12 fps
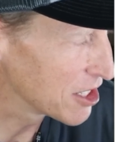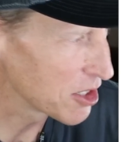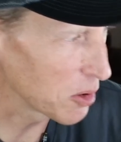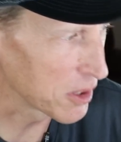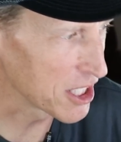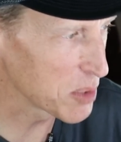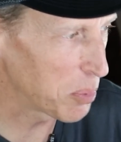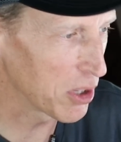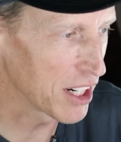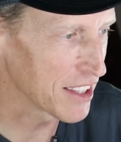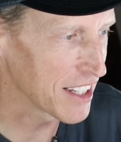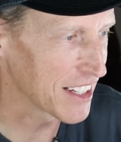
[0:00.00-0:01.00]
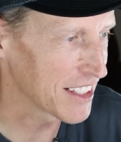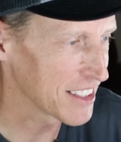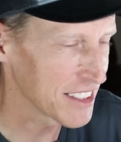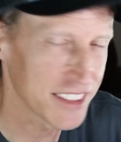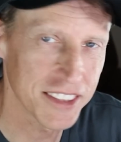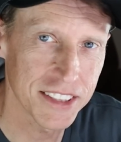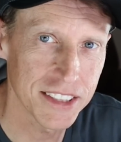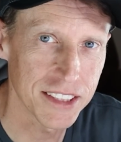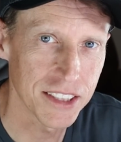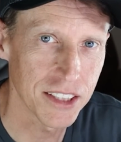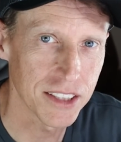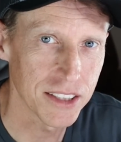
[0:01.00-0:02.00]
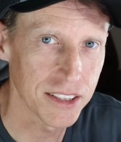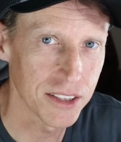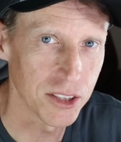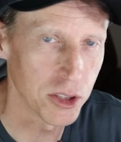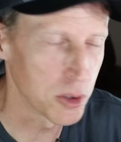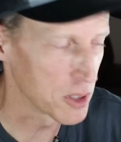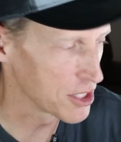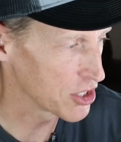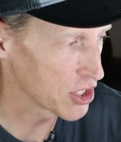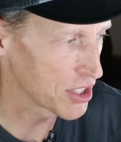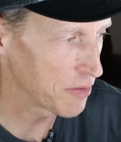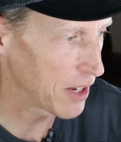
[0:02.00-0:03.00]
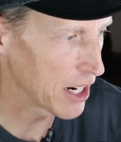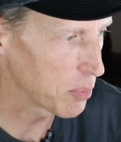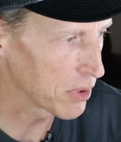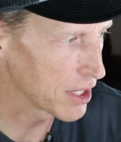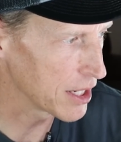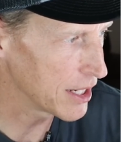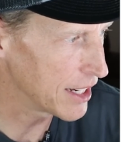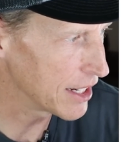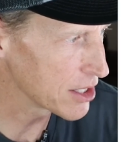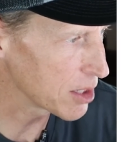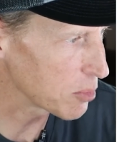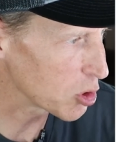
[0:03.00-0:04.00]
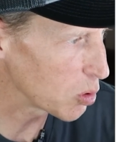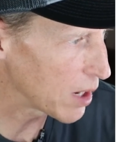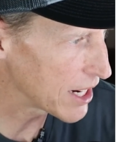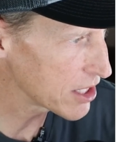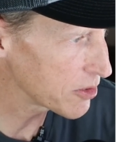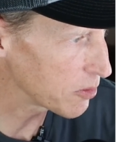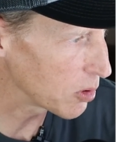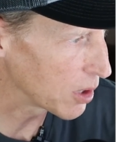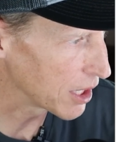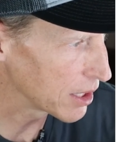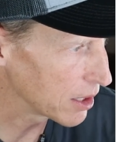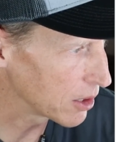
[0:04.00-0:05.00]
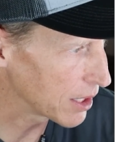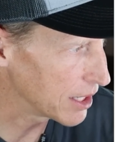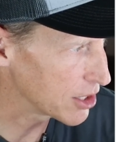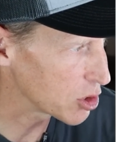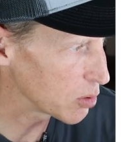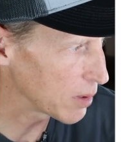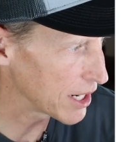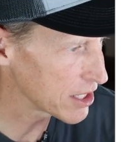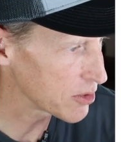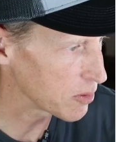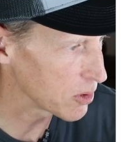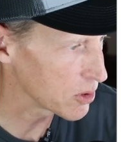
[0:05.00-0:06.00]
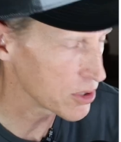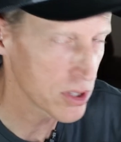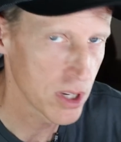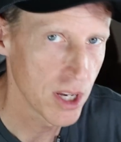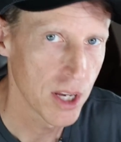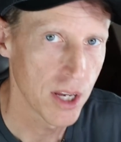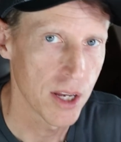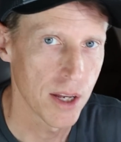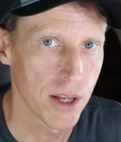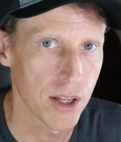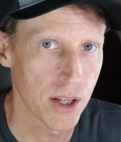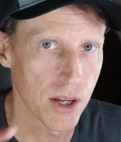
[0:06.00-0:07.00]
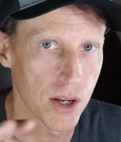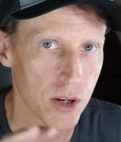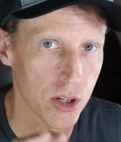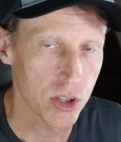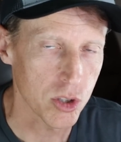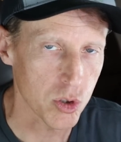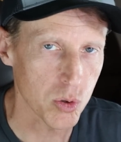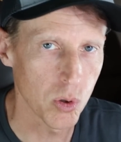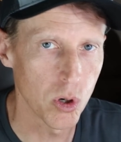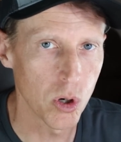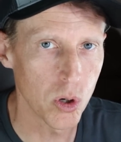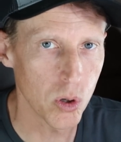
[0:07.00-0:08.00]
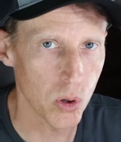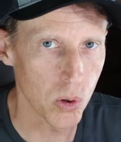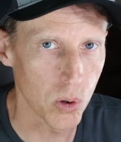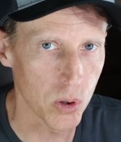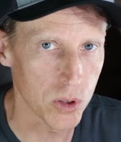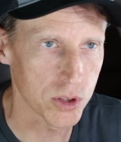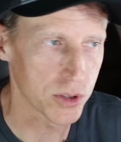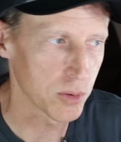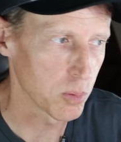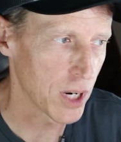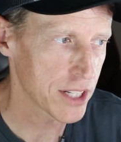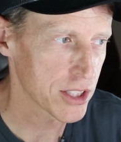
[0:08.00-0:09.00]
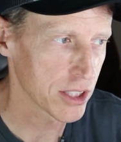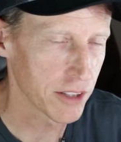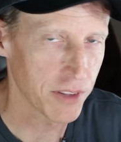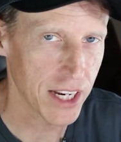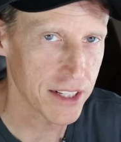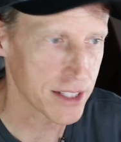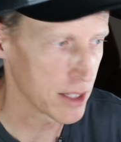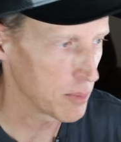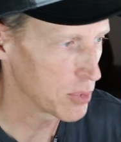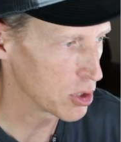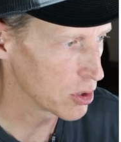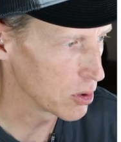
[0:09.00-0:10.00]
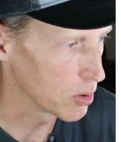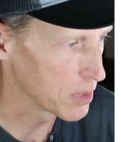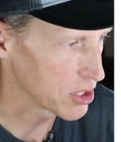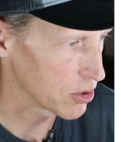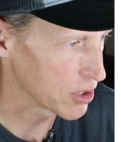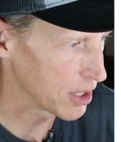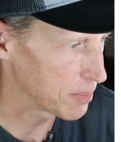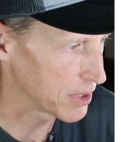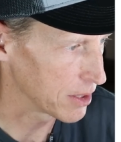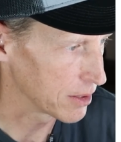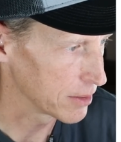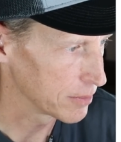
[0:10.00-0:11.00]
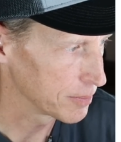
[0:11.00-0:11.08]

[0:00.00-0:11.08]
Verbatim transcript: So at this point, I think Lue is just fed up with it. He ends up transferring, okay, he transfers control or direction of ATIP to Mr. Tipton.